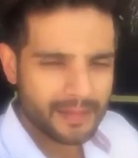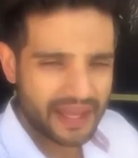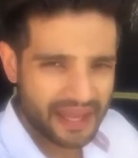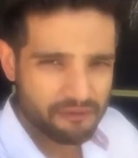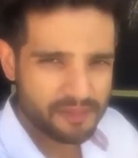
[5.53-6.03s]

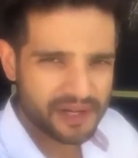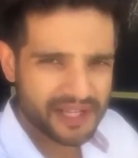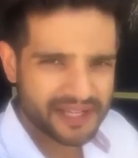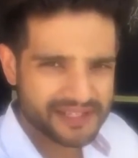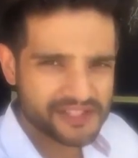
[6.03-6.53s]
Hey
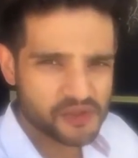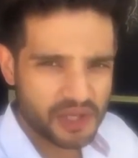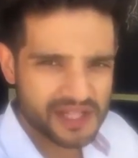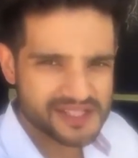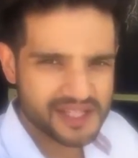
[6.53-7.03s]
everybody, this is
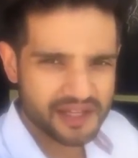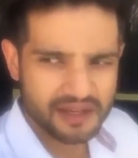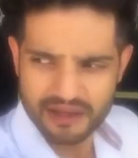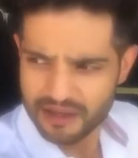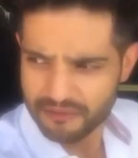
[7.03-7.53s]
Kunal
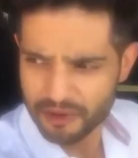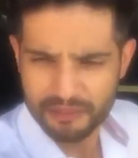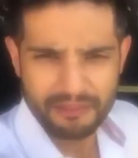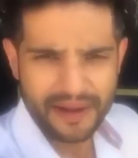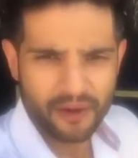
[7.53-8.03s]
Singh
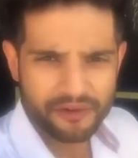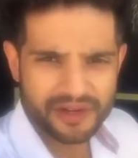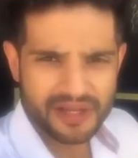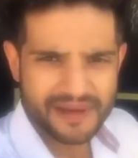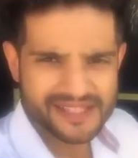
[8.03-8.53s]
from
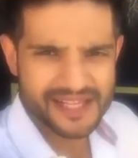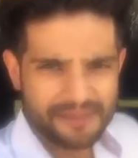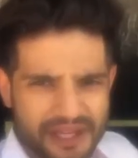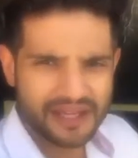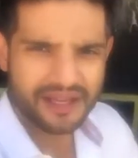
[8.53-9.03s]
Mineority by
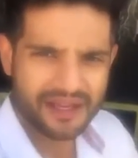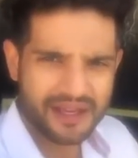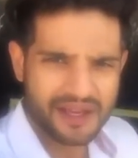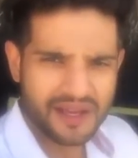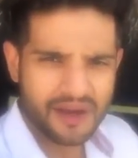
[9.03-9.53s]
Saby,
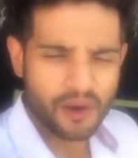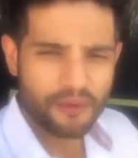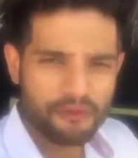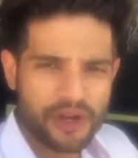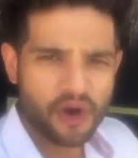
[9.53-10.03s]

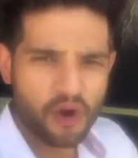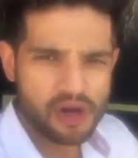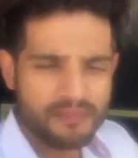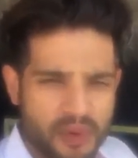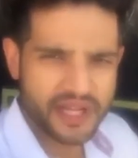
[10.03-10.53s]
offering
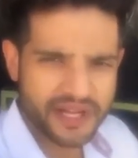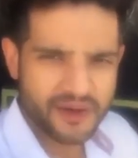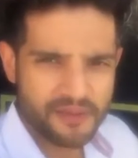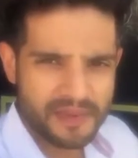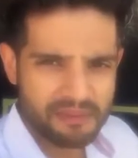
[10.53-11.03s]
all Pune Eat
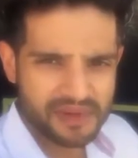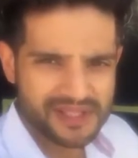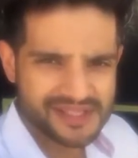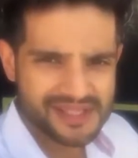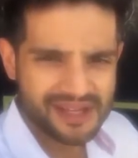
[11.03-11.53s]
Out
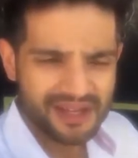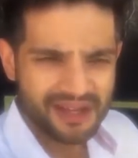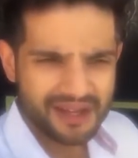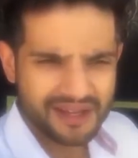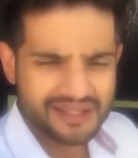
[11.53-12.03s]
members
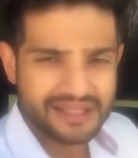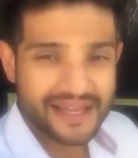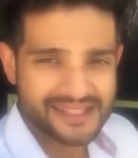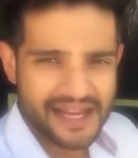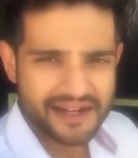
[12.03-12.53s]

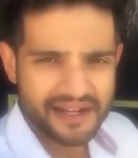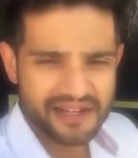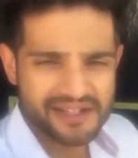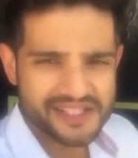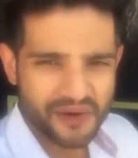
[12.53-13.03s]
exciting
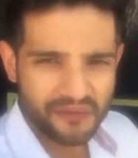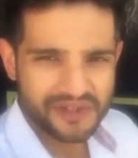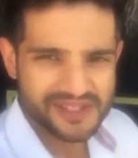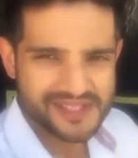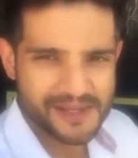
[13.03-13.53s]
deals and
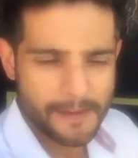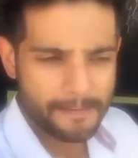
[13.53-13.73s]
offers.